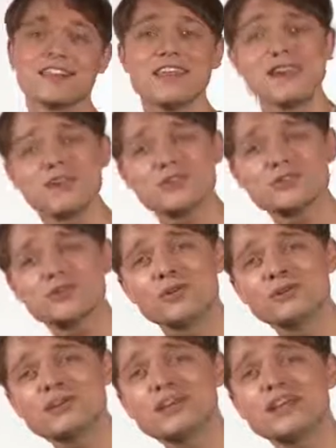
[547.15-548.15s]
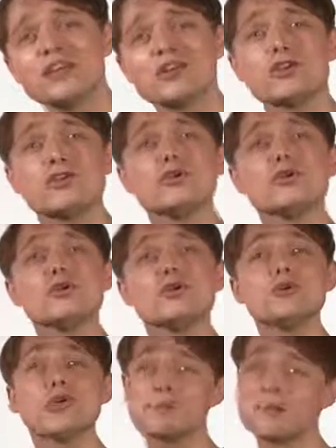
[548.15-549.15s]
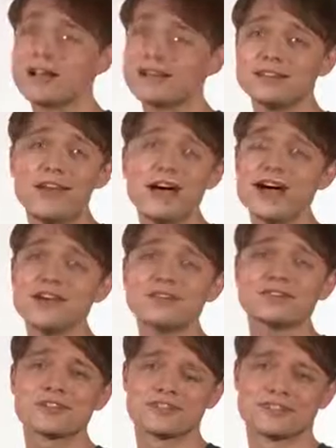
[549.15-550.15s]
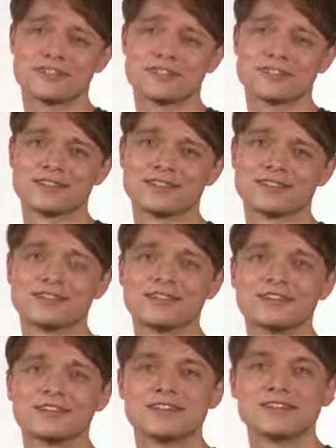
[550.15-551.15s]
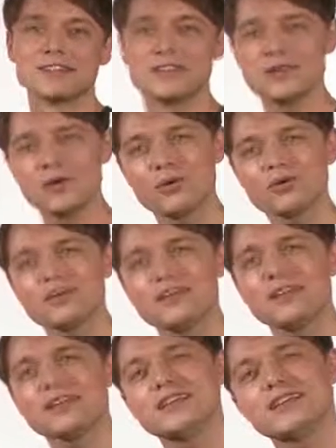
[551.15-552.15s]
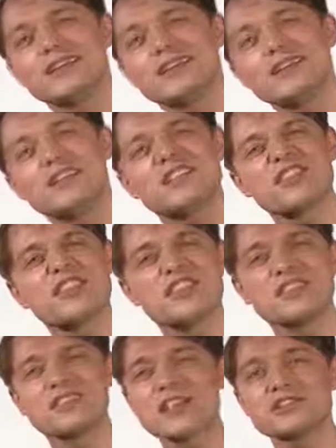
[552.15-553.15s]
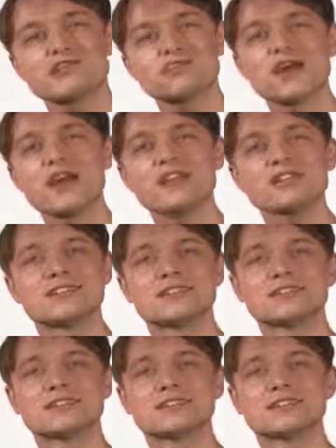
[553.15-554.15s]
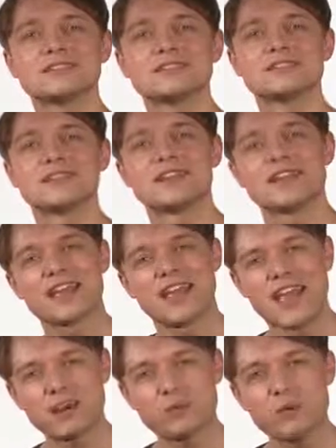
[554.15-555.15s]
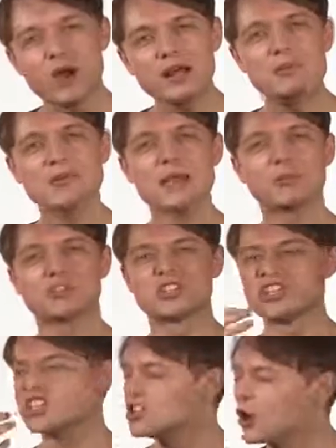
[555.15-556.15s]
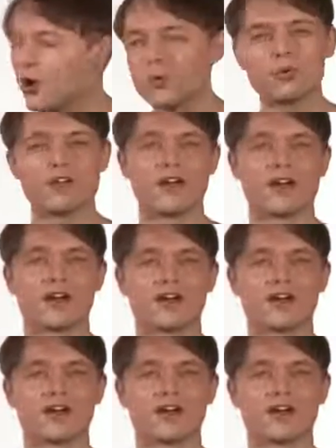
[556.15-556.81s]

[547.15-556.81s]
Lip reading: there's only you in my life, the only thing that's right. And we want to be able to go there,